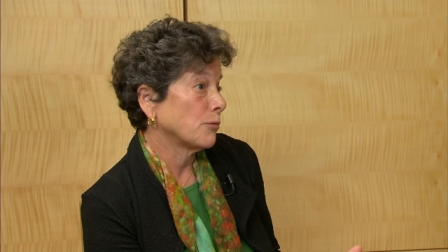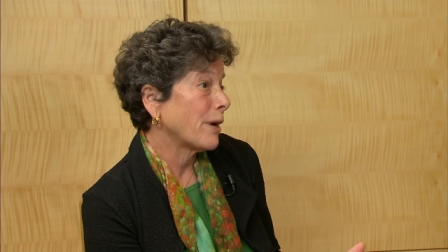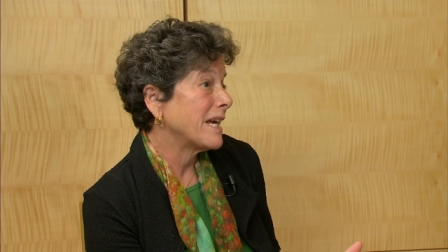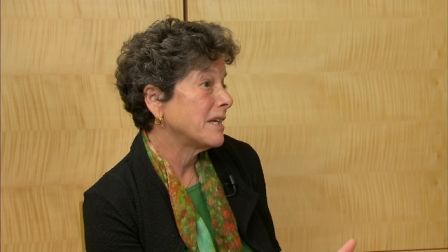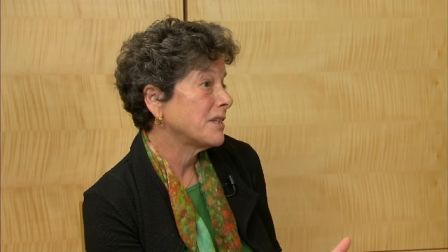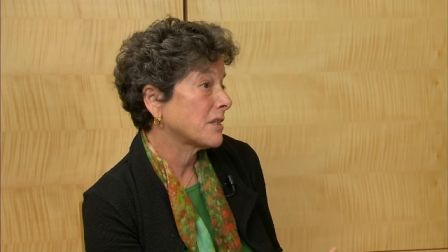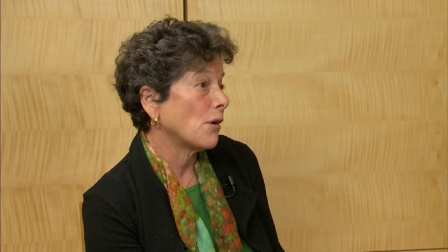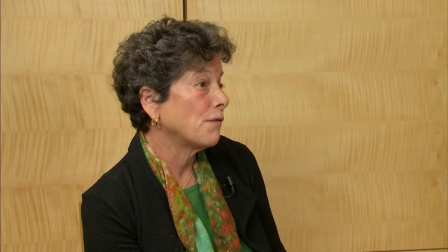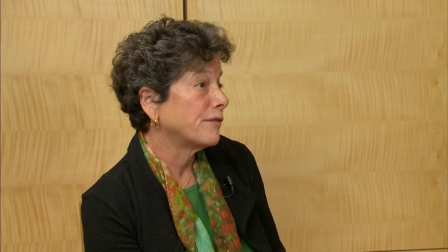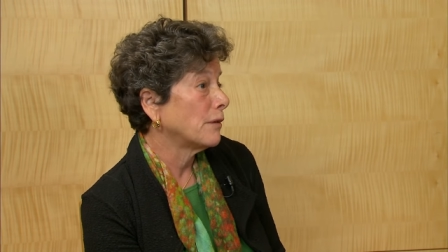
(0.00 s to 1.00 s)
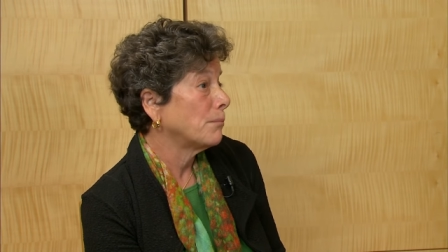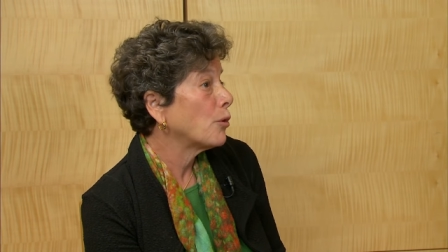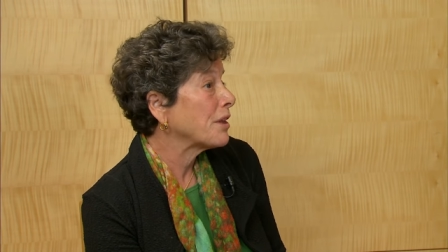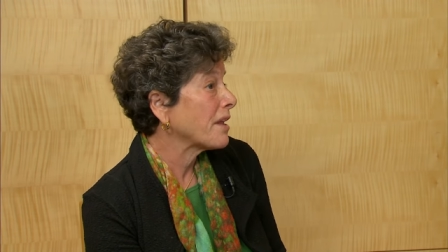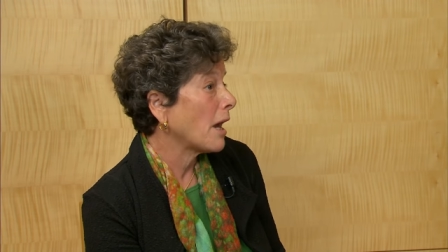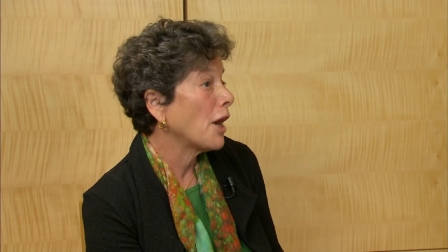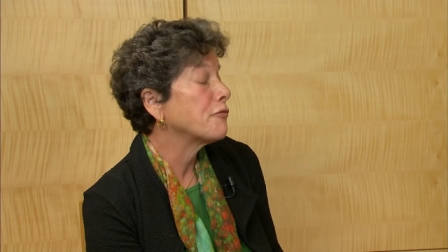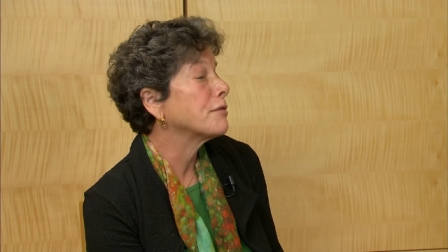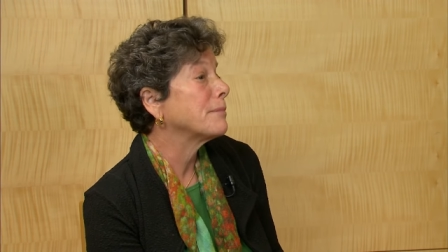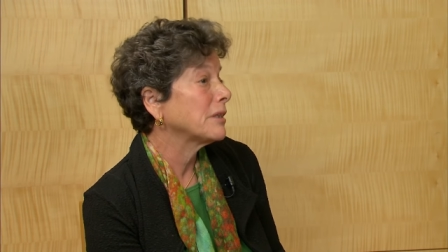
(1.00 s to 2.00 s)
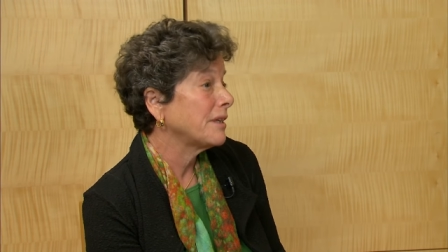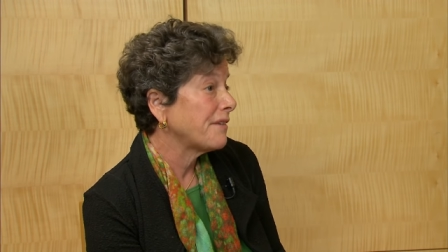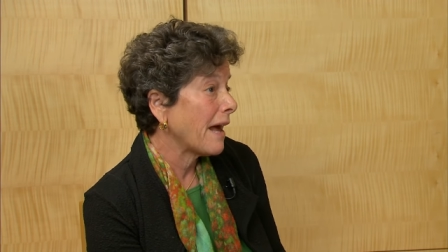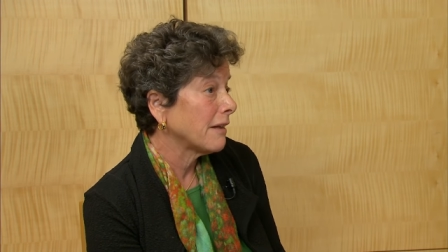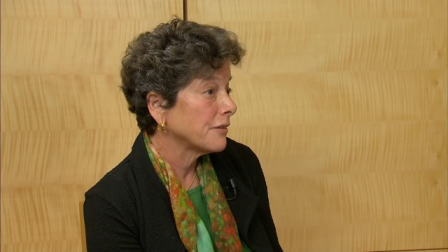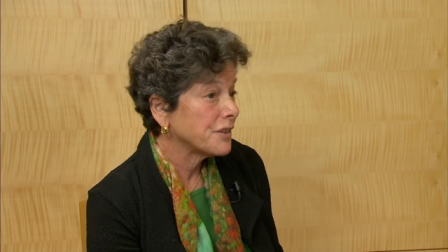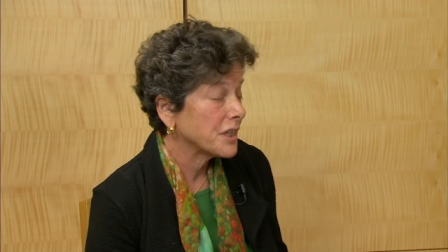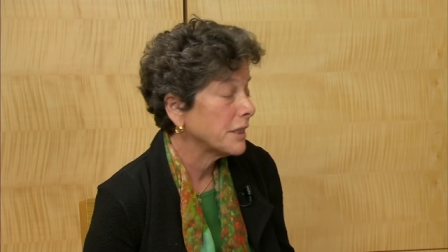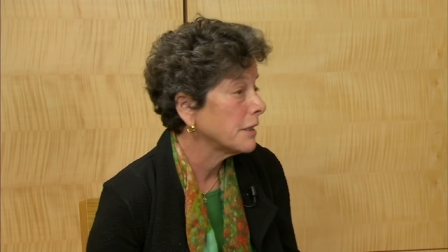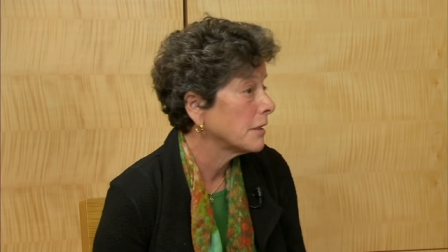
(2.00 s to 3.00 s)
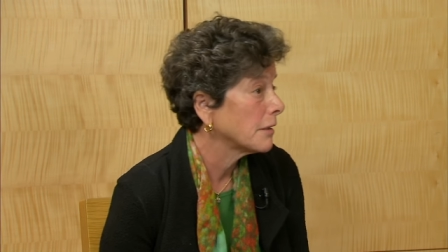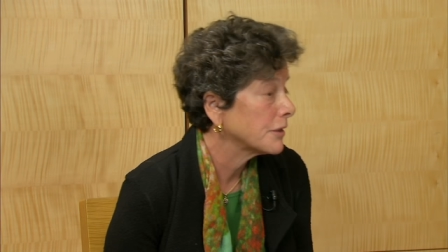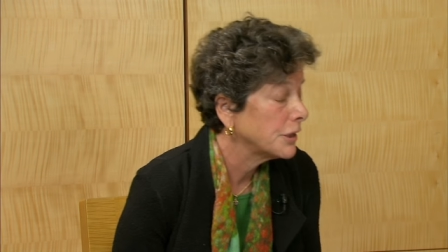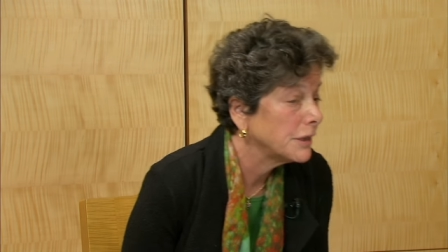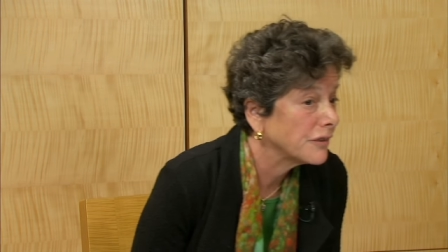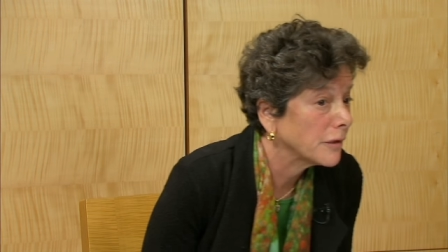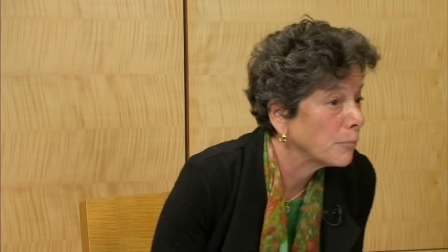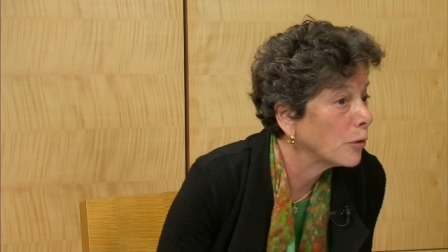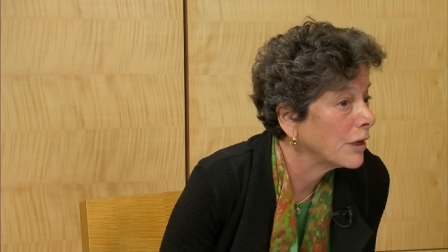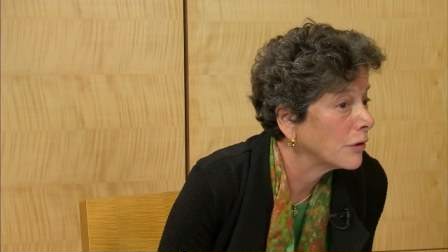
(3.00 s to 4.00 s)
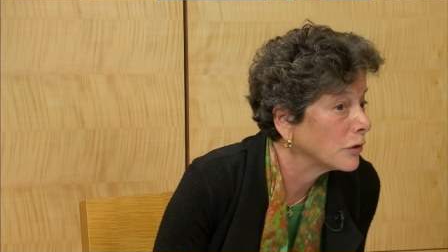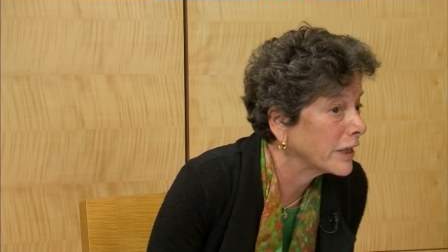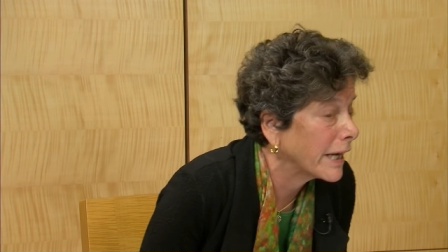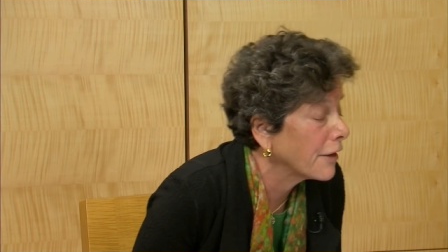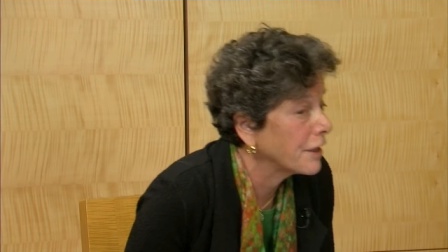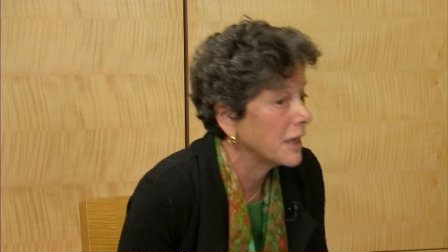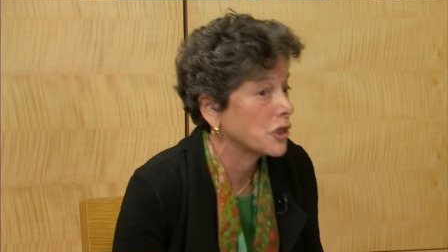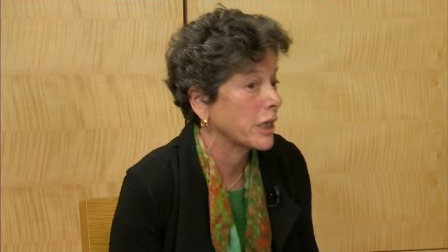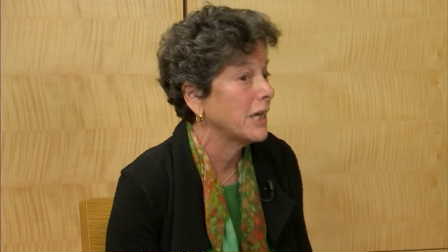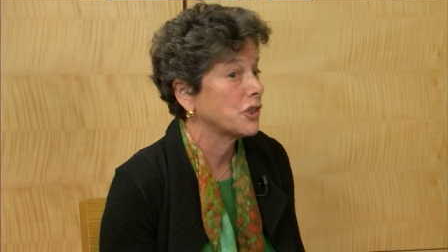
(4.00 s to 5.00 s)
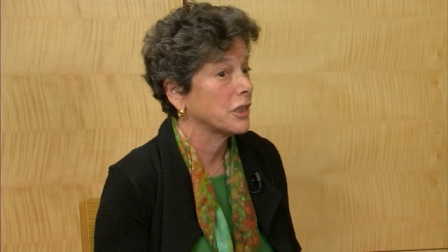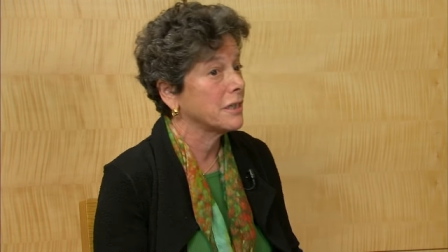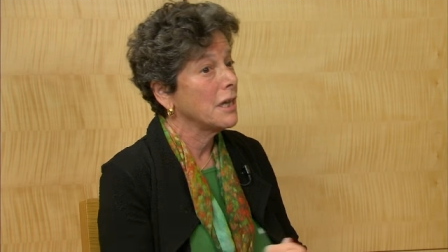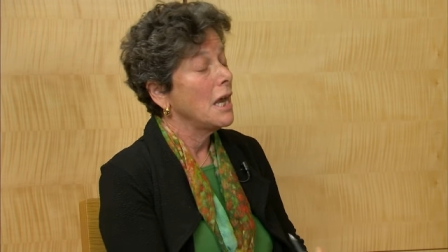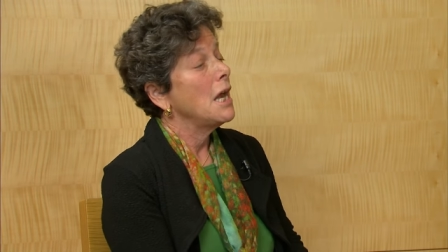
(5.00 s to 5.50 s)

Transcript: raise over more than $100 million a year to support early care and education.